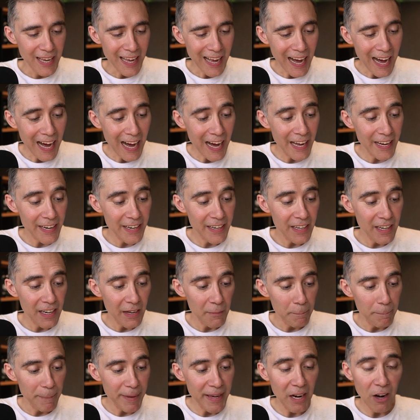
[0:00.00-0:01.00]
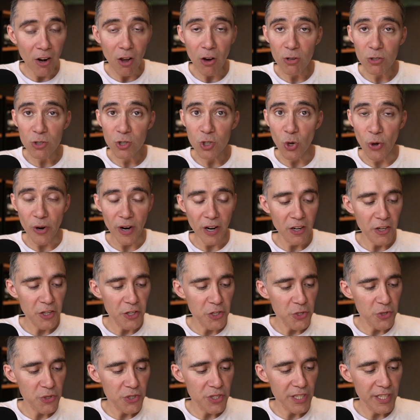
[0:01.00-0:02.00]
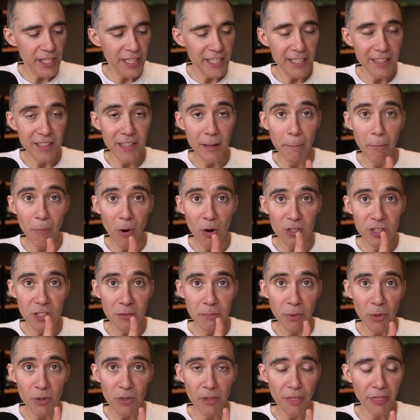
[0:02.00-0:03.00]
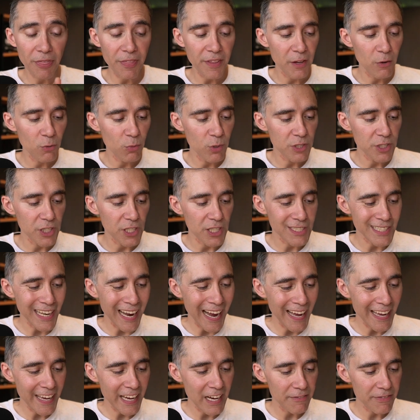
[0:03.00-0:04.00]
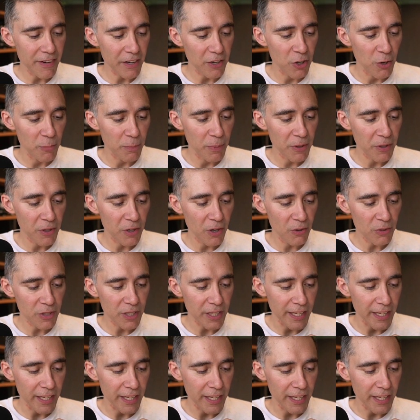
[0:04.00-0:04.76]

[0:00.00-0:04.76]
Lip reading: And below total, you see the most important thing, which is I have a coupon code.